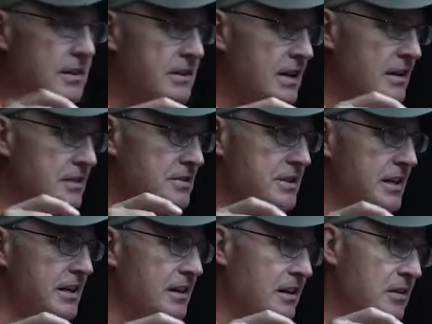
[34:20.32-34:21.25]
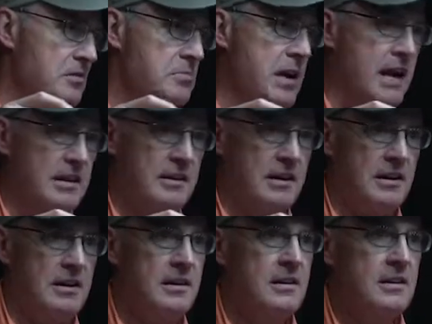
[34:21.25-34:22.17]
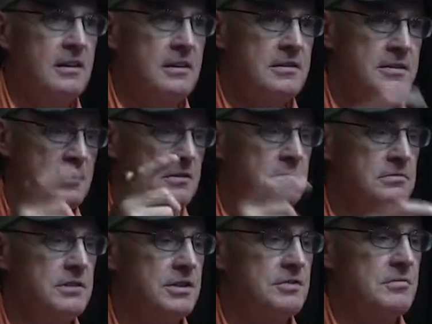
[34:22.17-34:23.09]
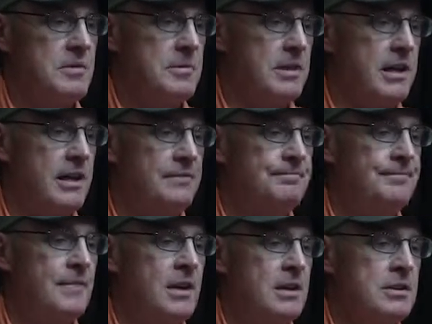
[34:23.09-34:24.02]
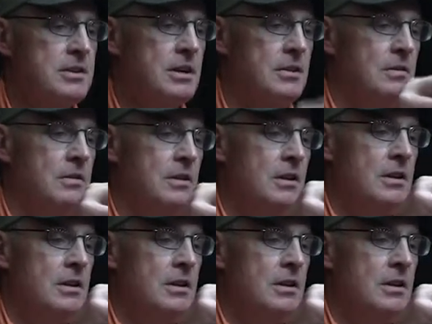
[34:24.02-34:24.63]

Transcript: the tail sticking clear back there. So just remember that. So